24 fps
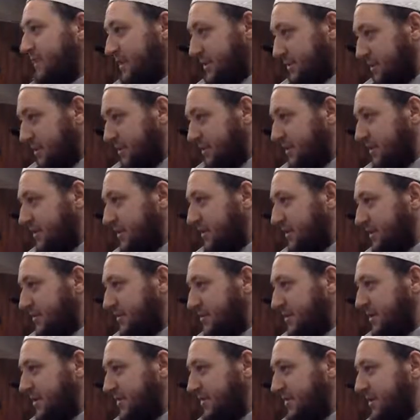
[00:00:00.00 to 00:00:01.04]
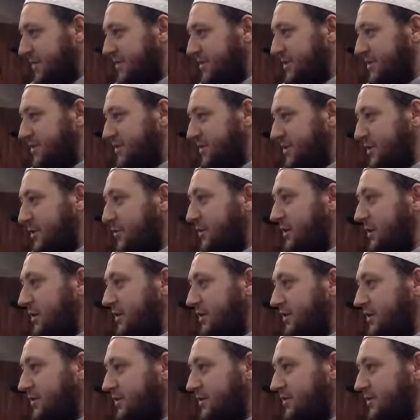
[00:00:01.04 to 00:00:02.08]
Is that what I said? King of the Day of Judgment
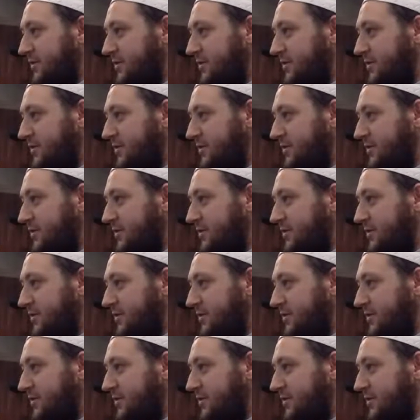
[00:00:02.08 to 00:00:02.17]
only?